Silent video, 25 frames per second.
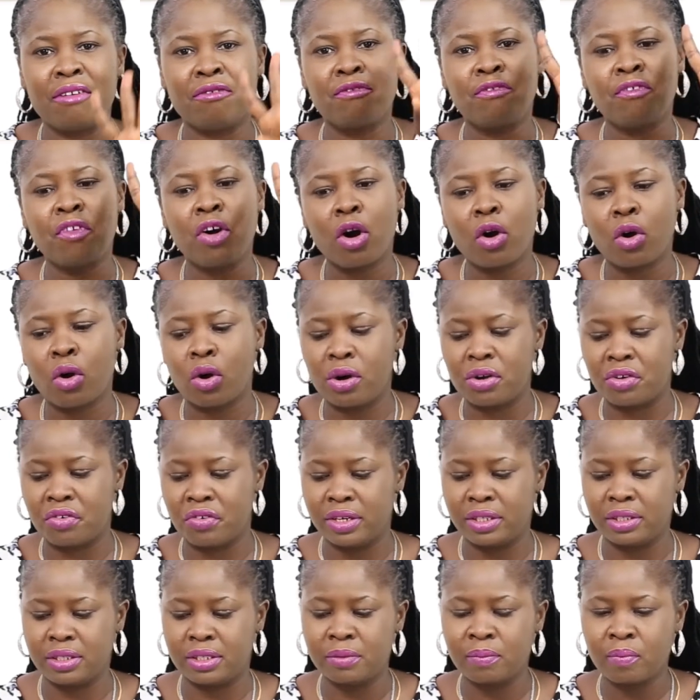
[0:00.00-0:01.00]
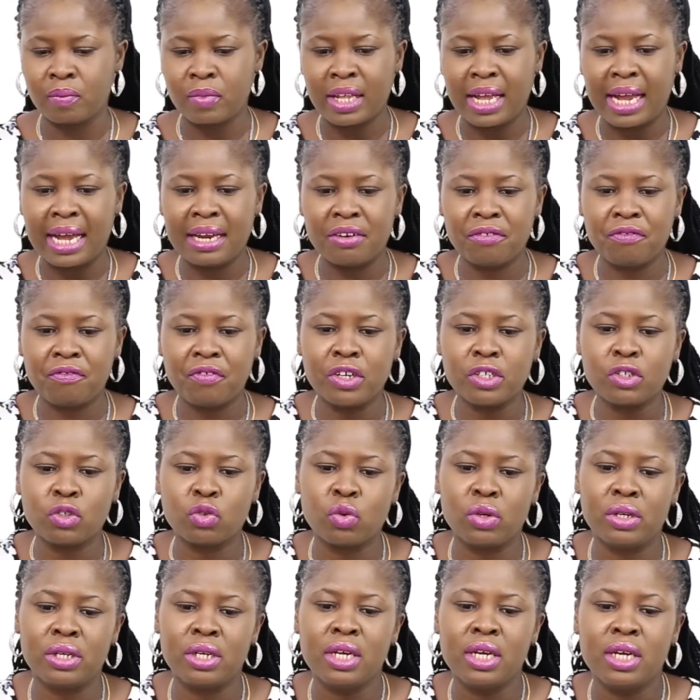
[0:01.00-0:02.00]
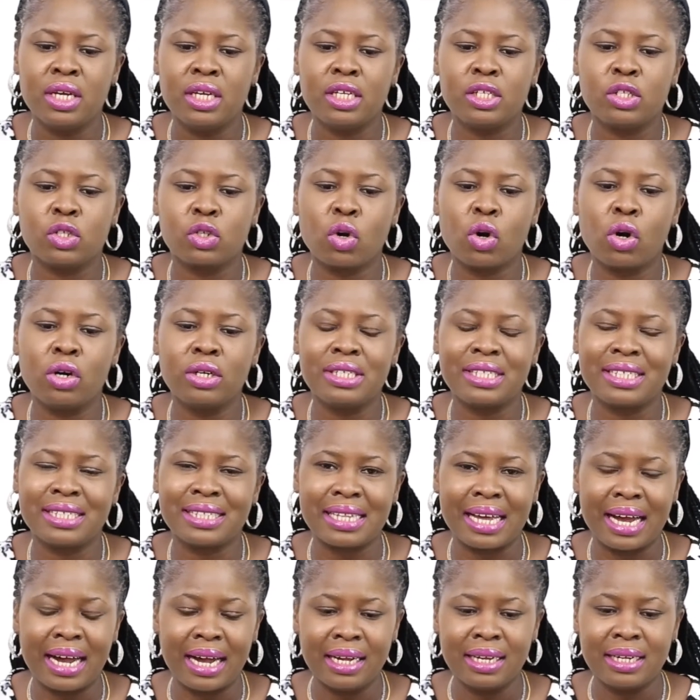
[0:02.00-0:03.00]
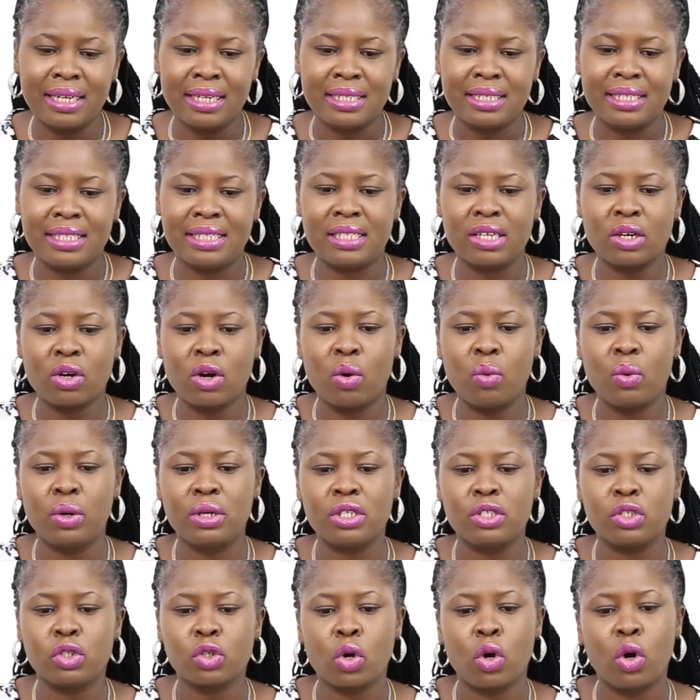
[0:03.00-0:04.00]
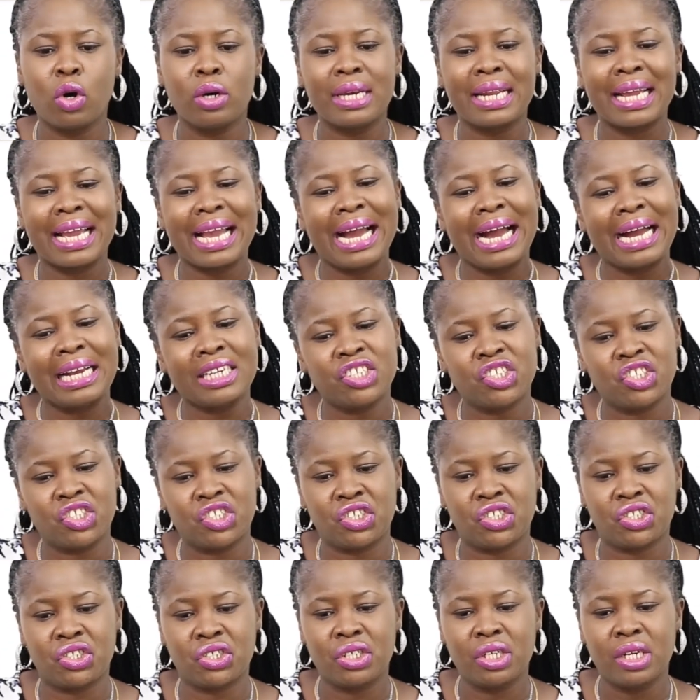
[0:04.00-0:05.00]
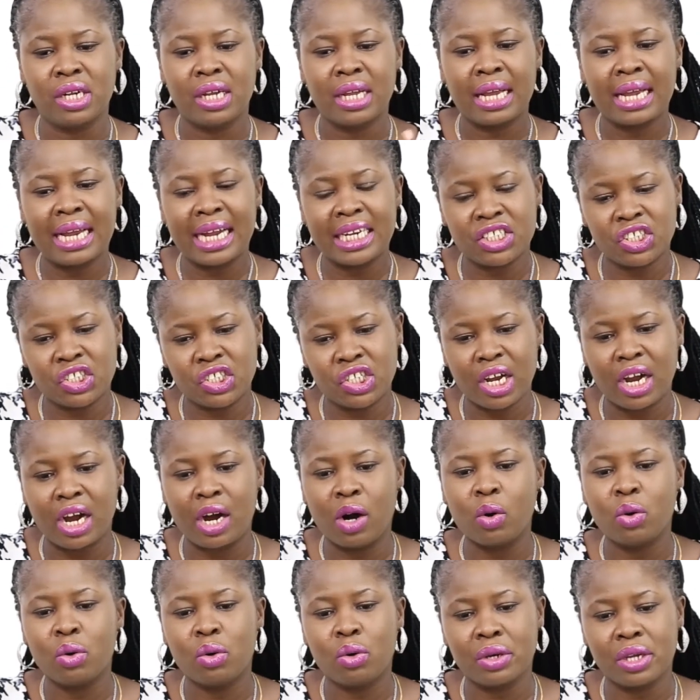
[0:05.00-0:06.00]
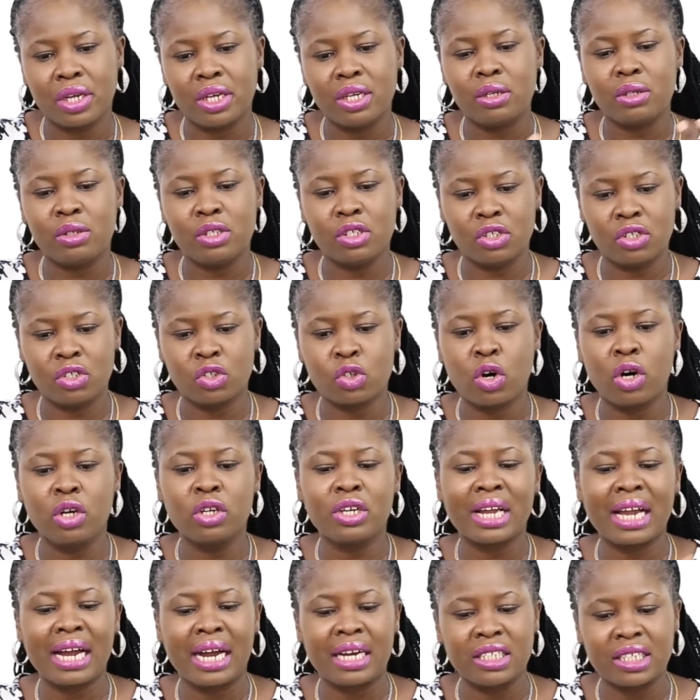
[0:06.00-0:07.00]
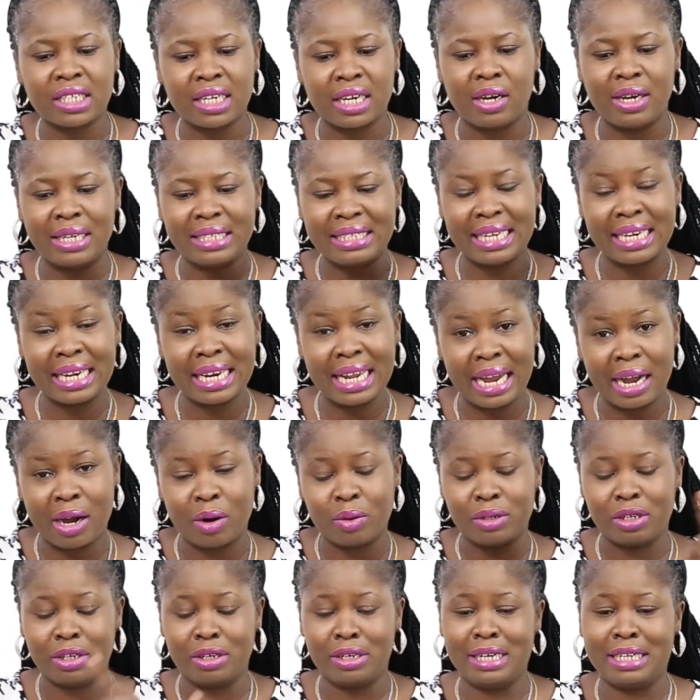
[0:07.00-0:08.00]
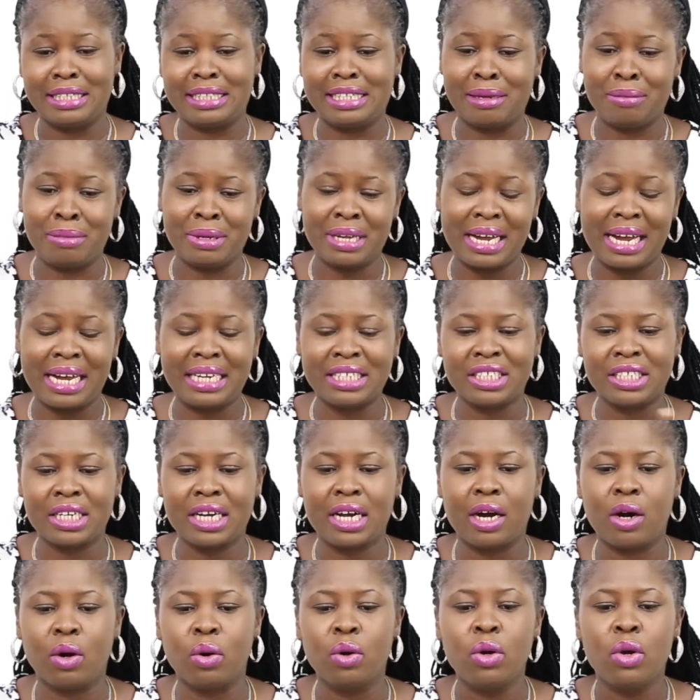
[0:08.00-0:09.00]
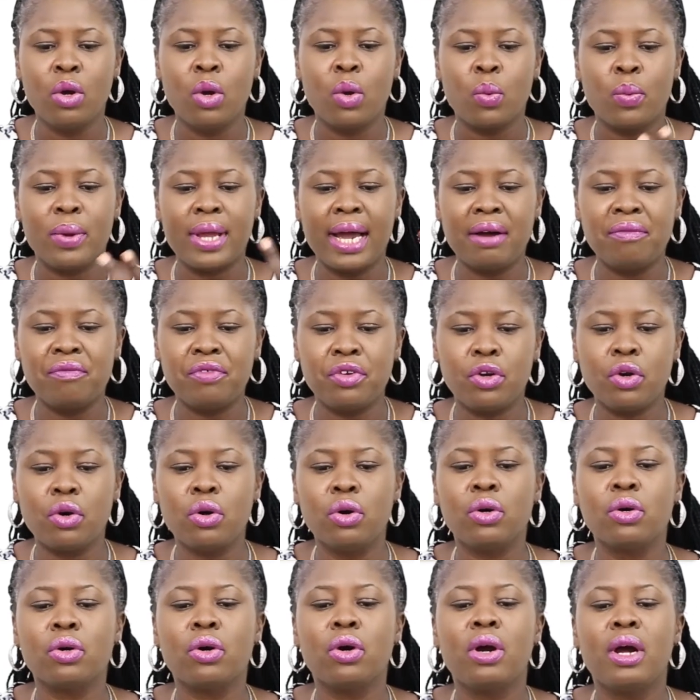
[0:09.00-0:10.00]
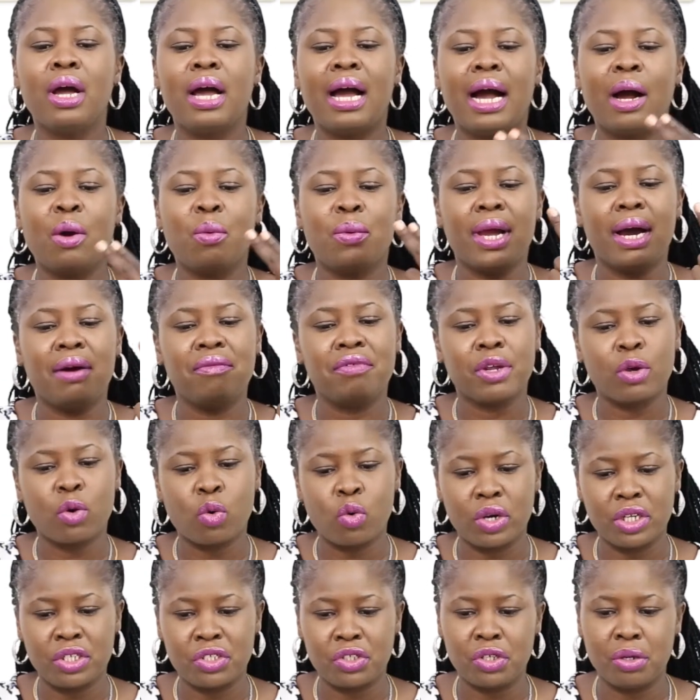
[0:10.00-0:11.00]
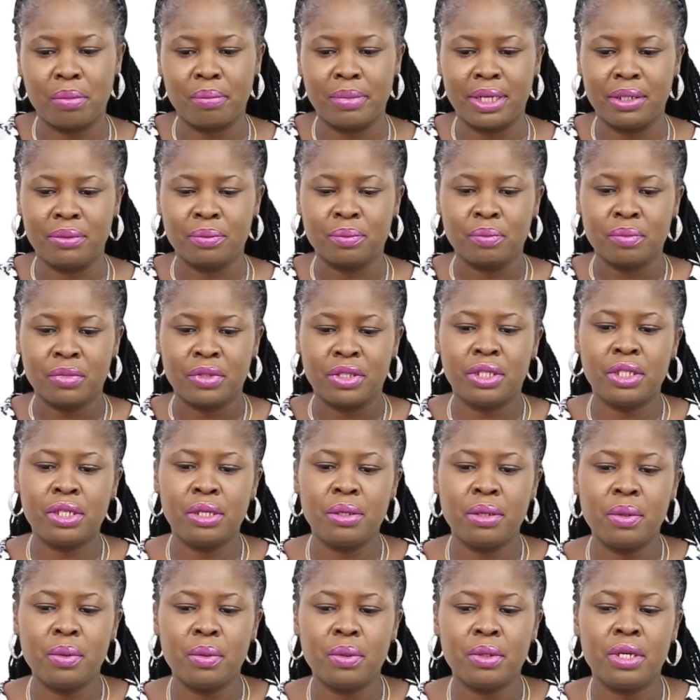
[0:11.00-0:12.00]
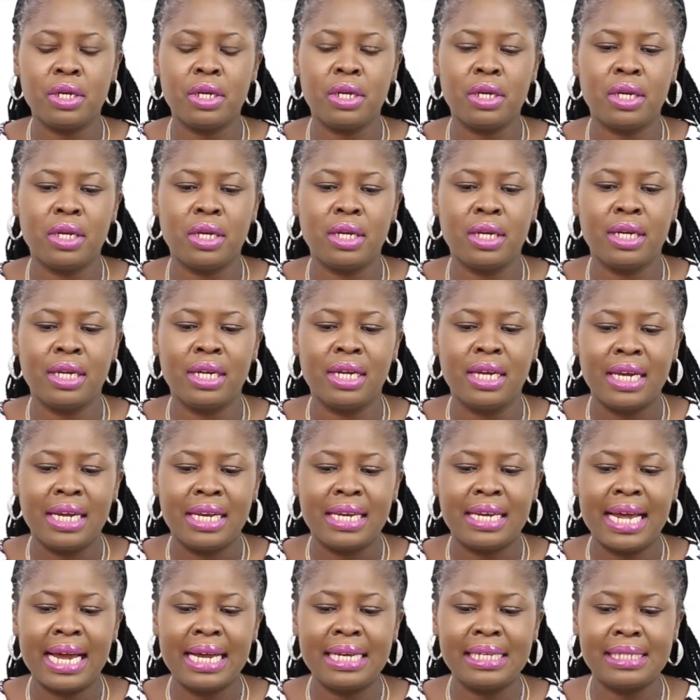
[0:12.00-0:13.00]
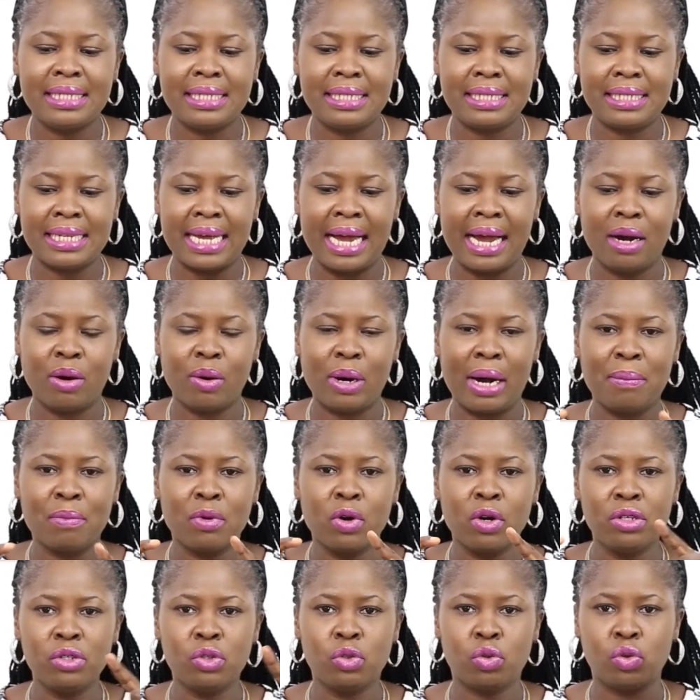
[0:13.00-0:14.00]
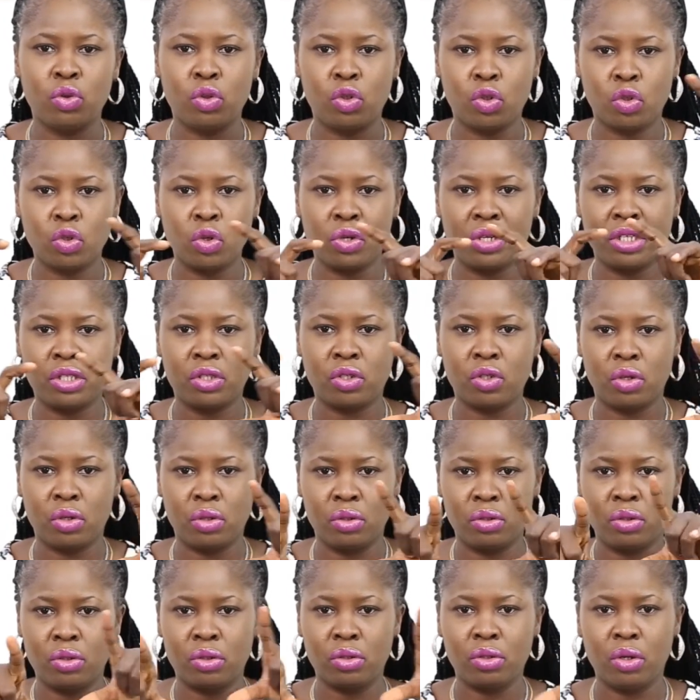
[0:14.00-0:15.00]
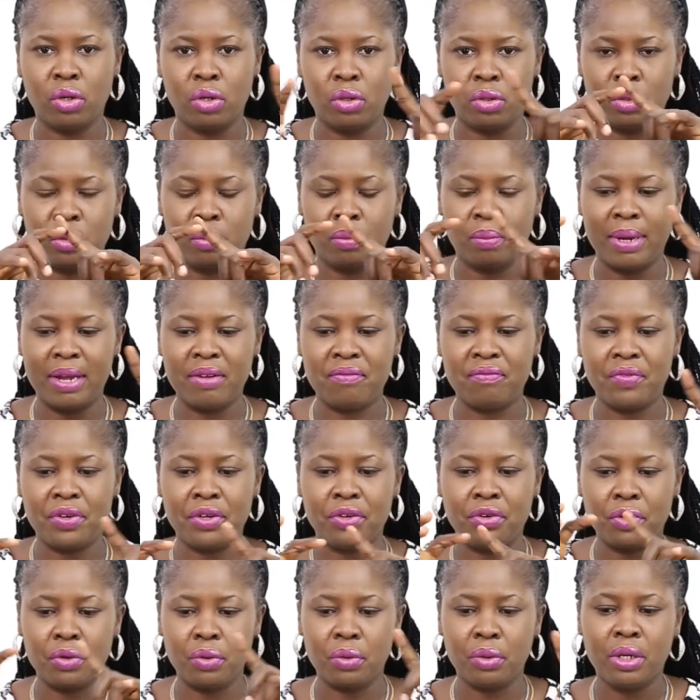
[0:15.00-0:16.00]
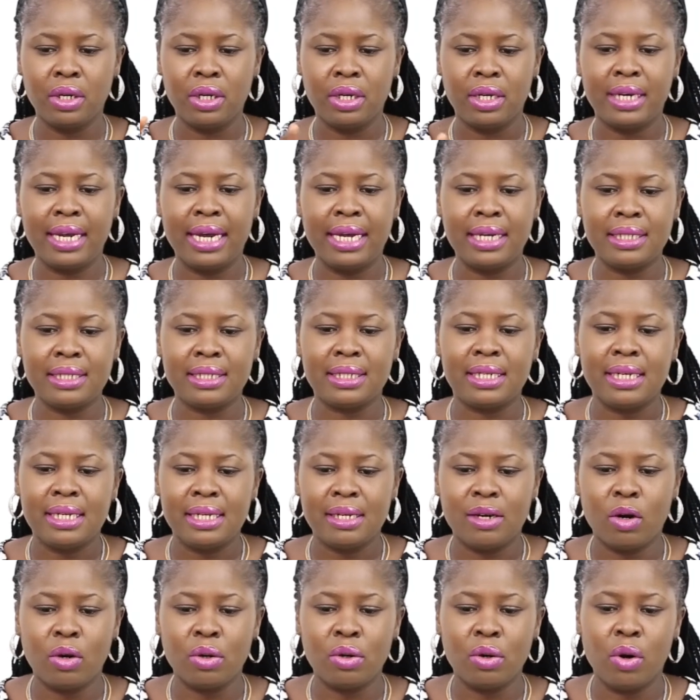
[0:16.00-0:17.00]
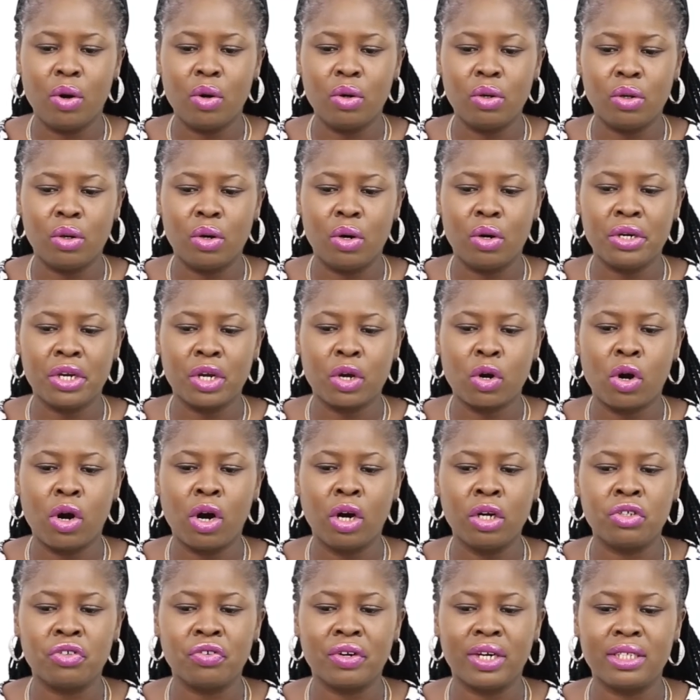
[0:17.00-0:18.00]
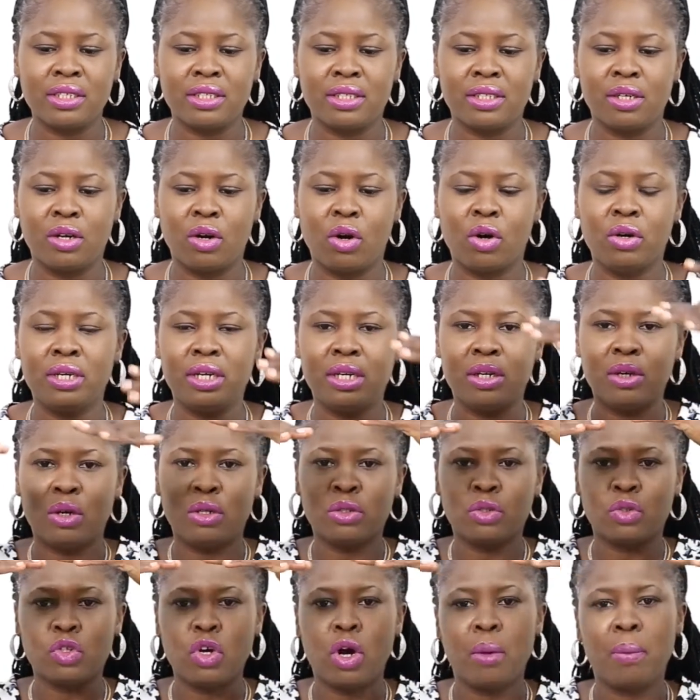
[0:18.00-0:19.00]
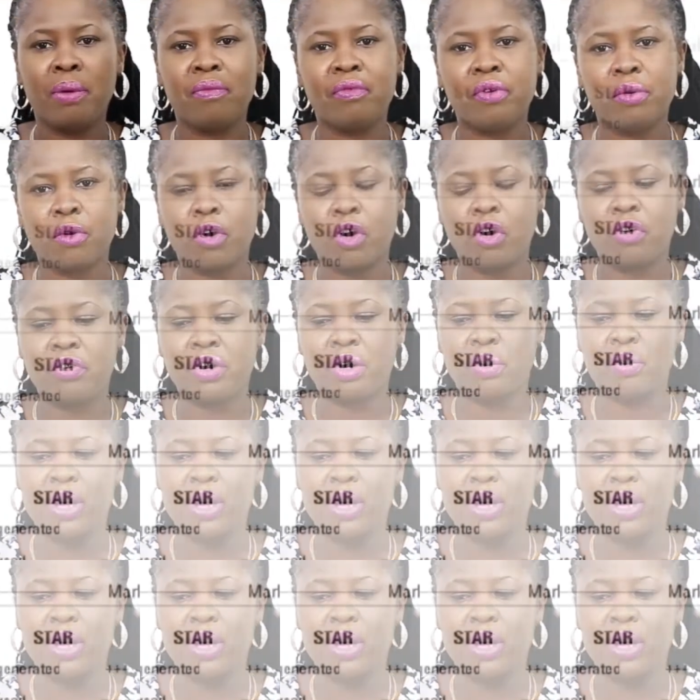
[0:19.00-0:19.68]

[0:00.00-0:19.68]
4 quadrants, and the first one is called star. The second one is called cash cow. Okay, it's called cash cow. I said cow the other time. Cash cow. We have dog, and we have the question man. There is I'm going to show it on my video. There is on the quadrant, on top of the quadrant,